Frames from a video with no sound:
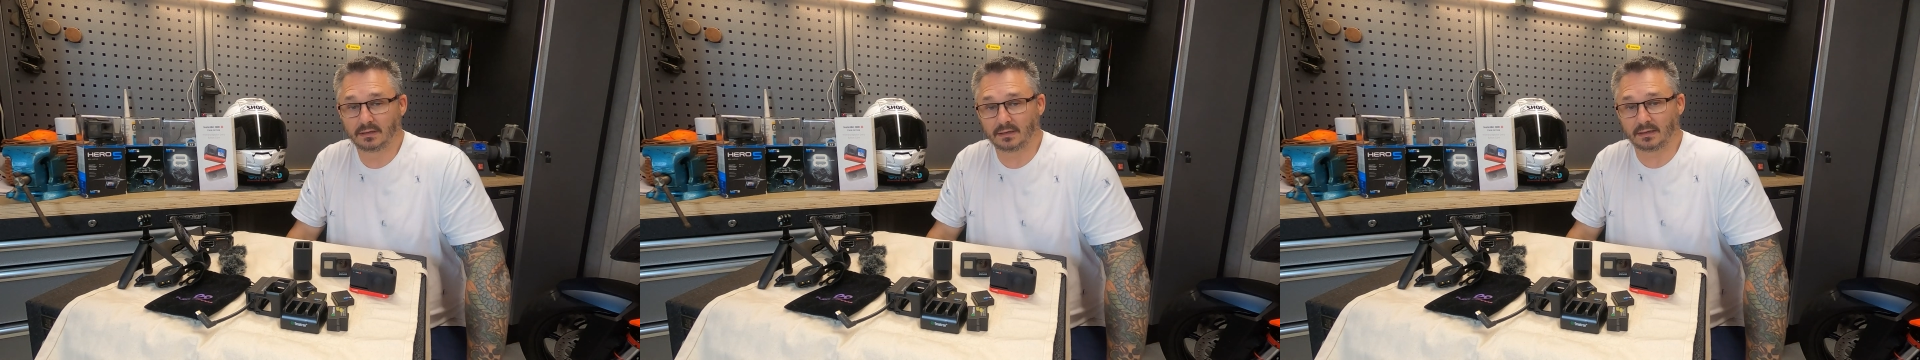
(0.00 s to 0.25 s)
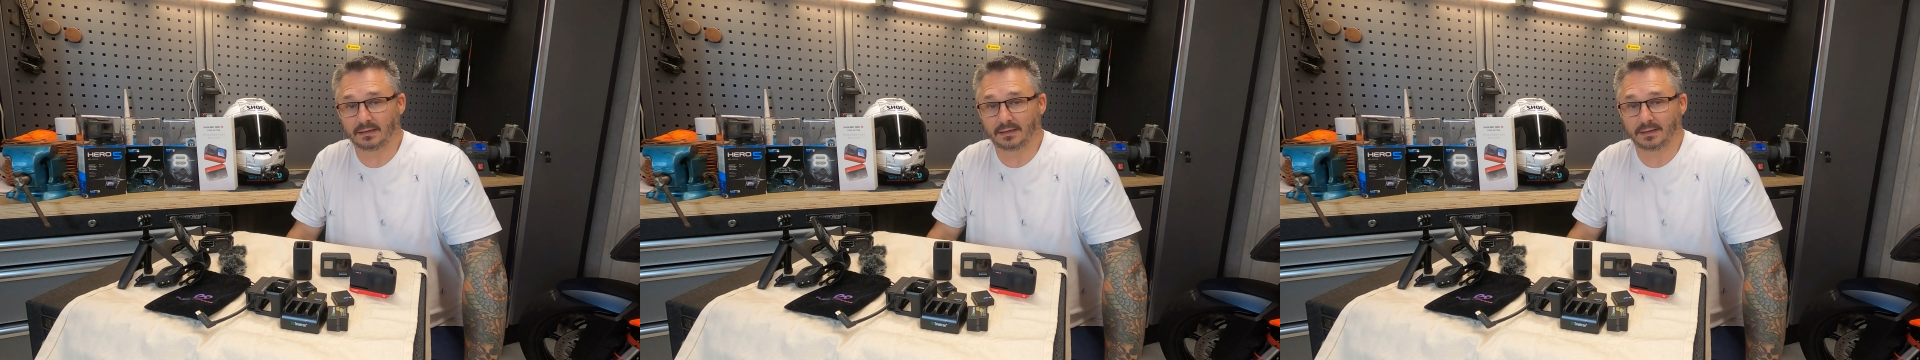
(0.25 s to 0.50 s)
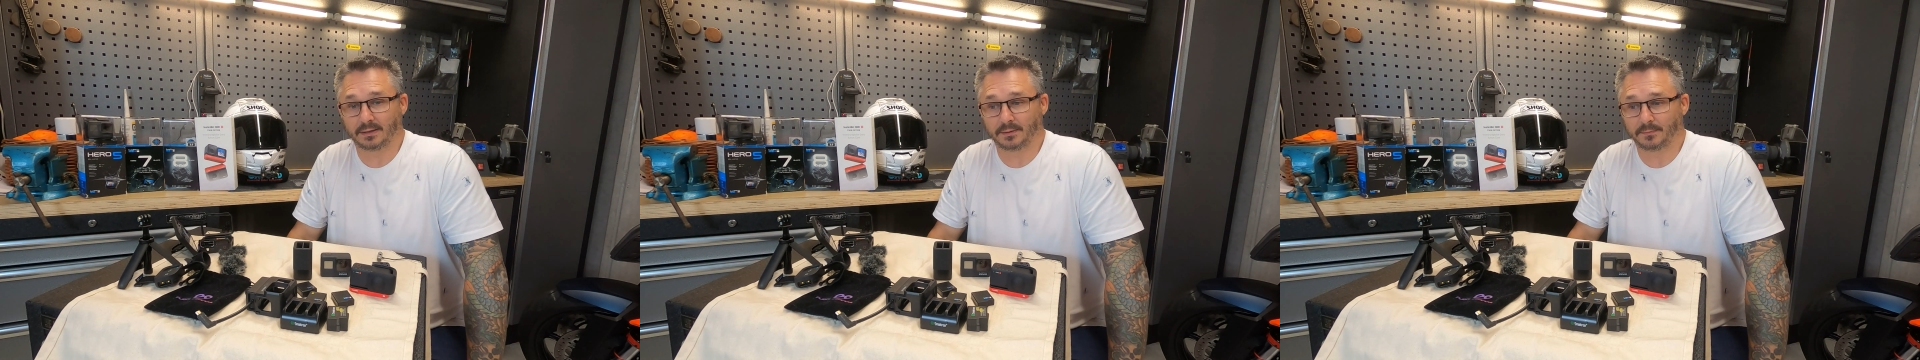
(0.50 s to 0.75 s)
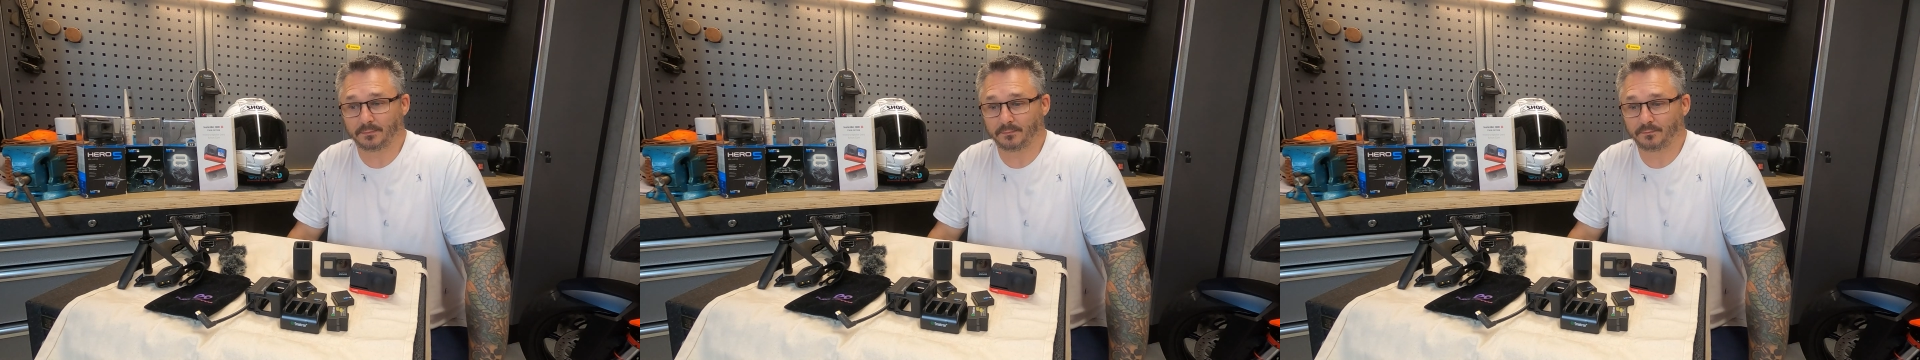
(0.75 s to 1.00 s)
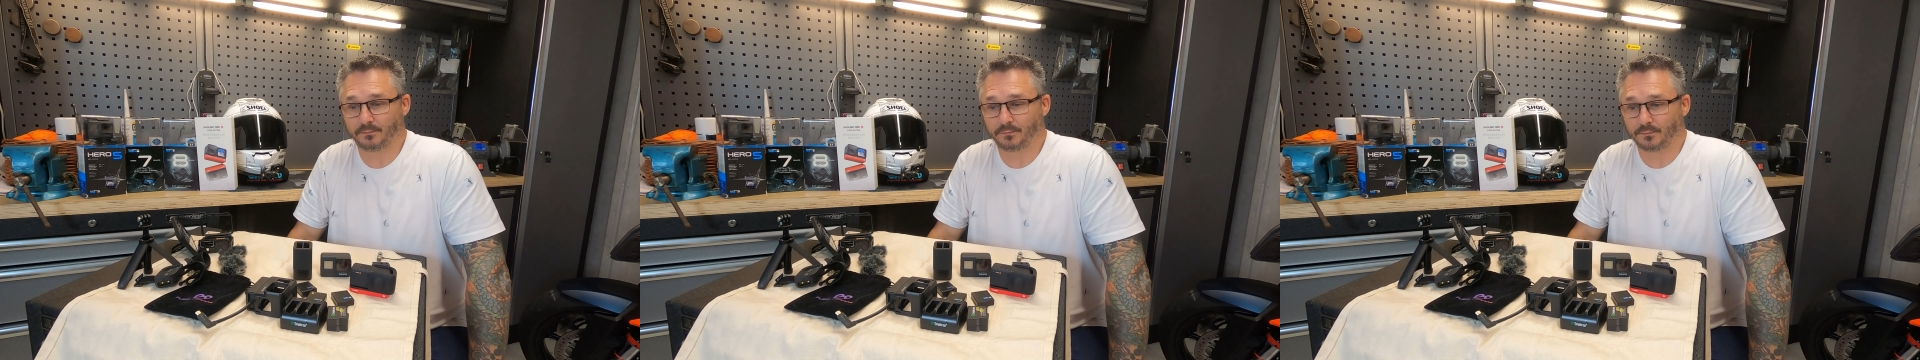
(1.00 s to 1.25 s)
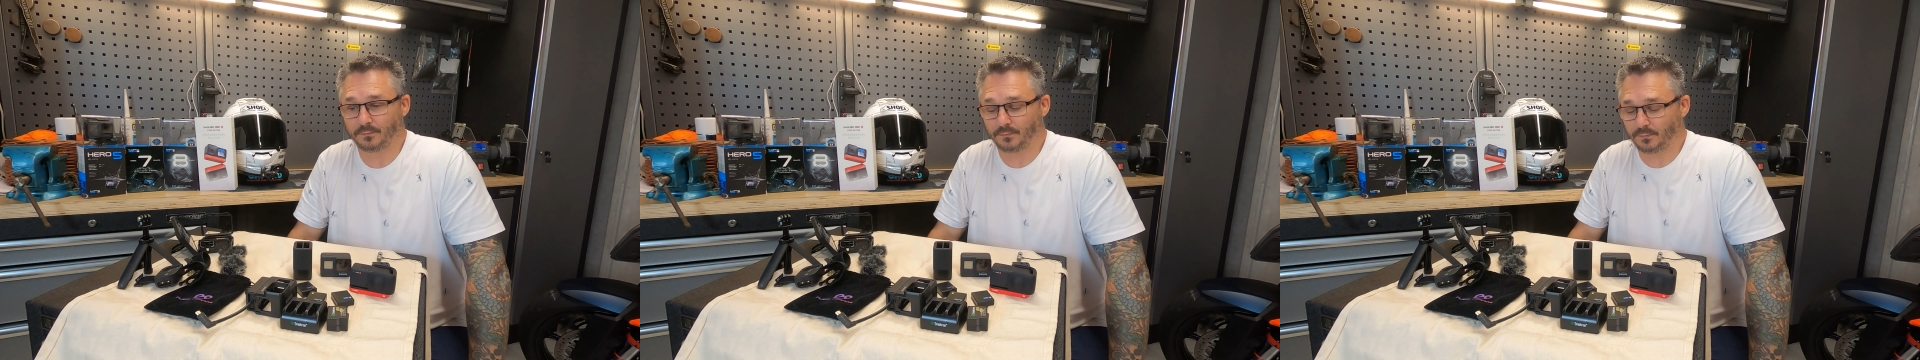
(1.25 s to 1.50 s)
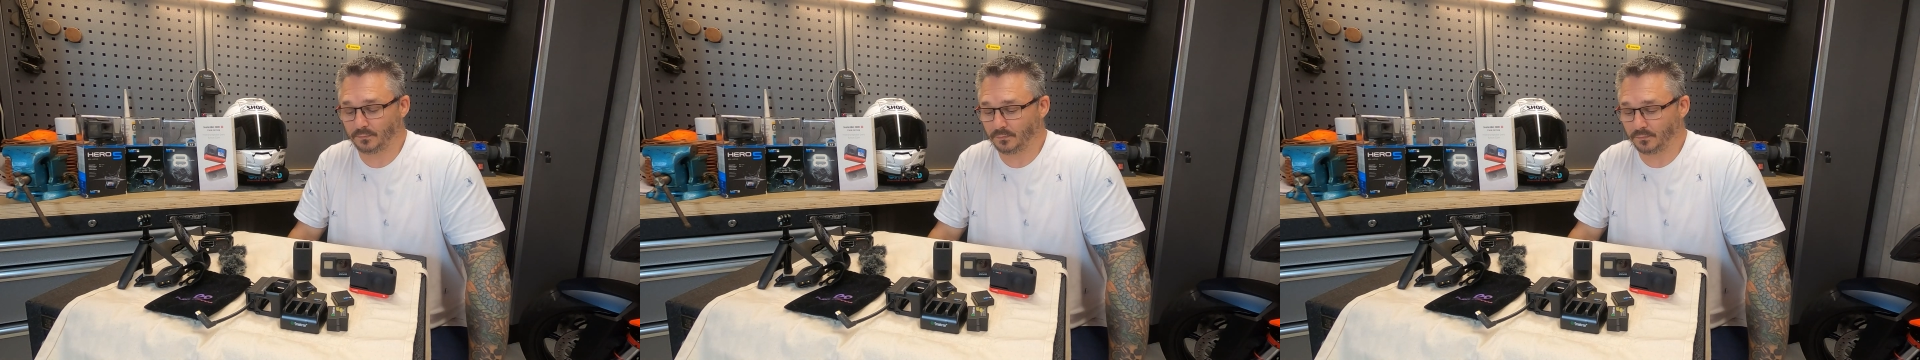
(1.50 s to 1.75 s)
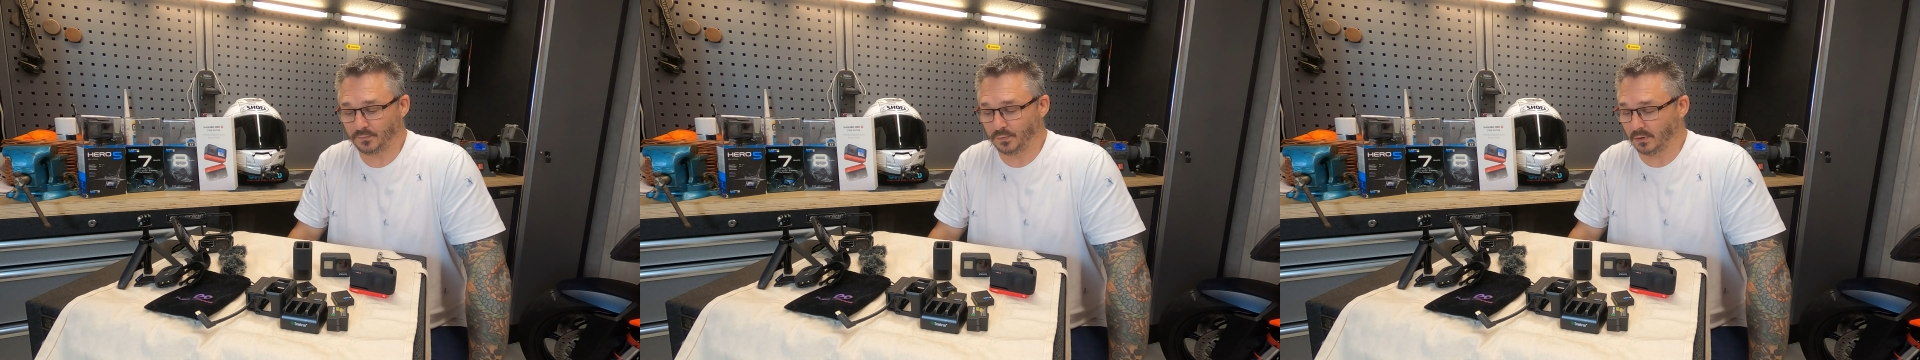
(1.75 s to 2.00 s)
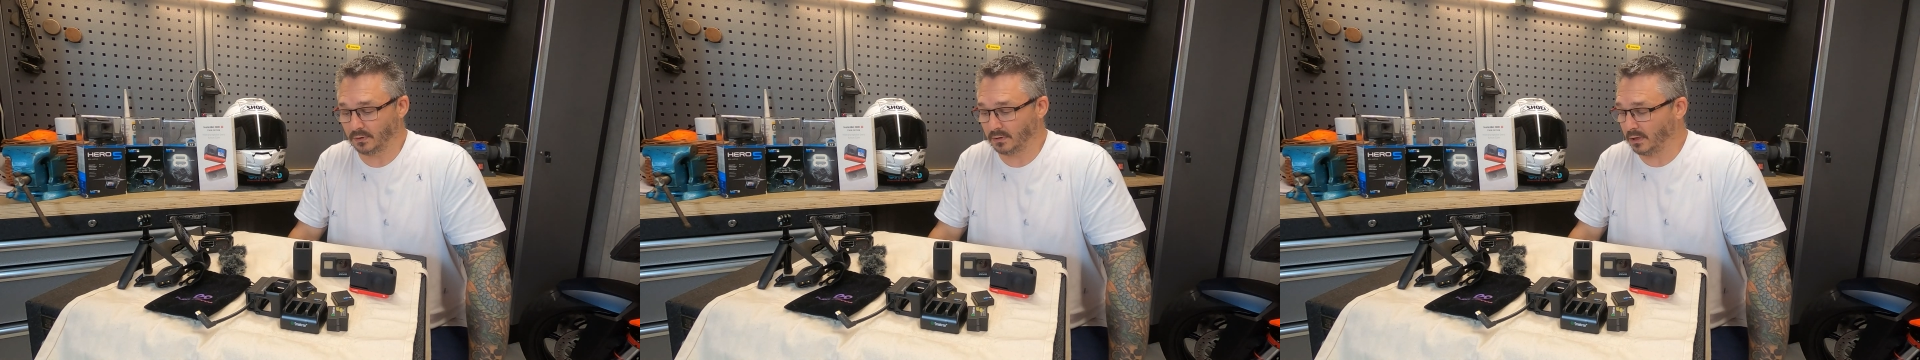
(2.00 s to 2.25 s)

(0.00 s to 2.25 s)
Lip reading: but